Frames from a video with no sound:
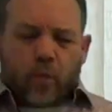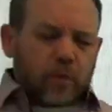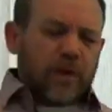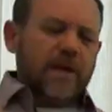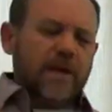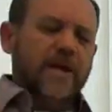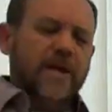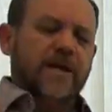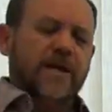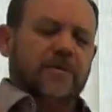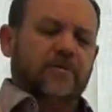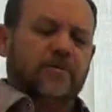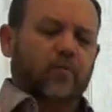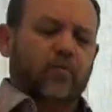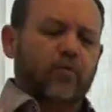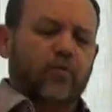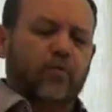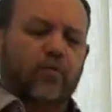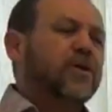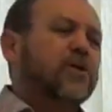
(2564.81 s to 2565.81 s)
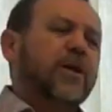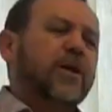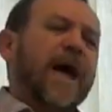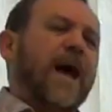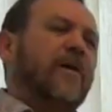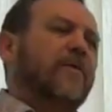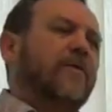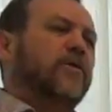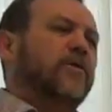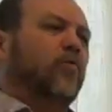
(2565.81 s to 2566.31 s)
please reach
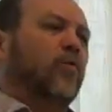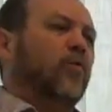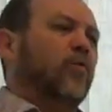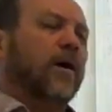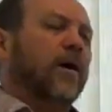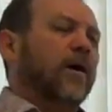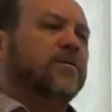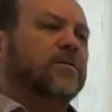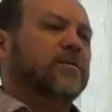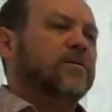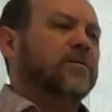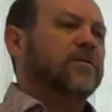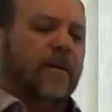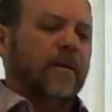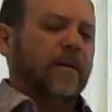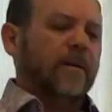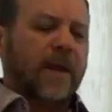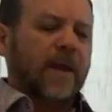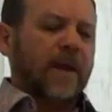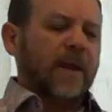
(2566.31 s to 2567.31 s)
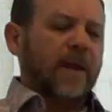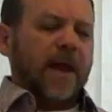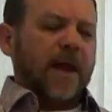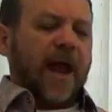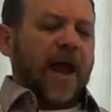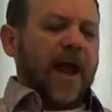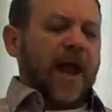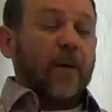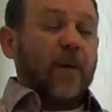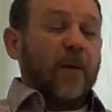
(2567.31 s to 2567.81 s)
out to us
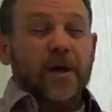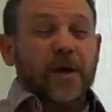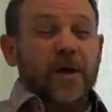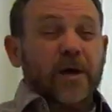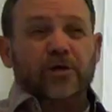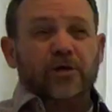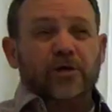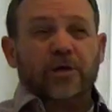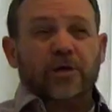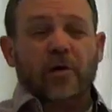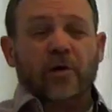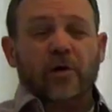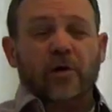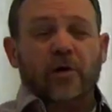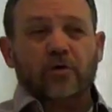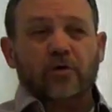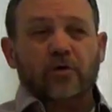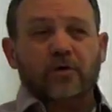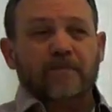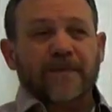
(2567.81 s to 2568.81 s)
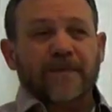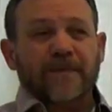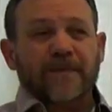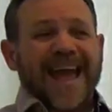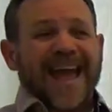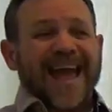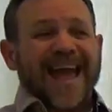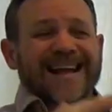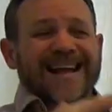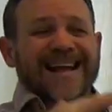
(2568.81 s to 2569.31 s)
and we can show you
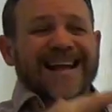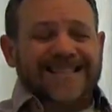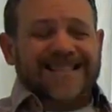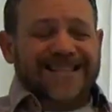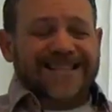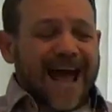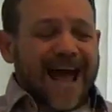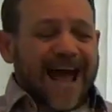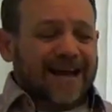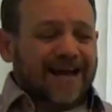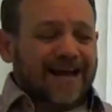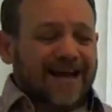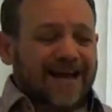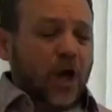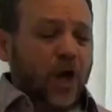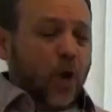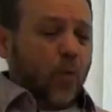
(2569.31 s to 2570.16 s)
exactly